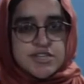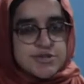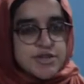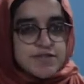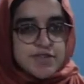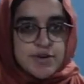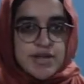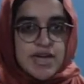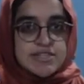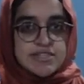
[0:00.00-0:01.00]
to give you
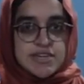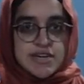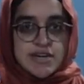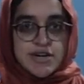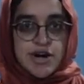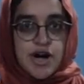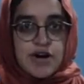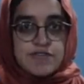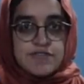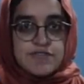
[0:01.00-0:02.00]
an idea
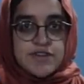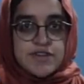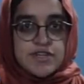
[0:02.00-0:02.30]
of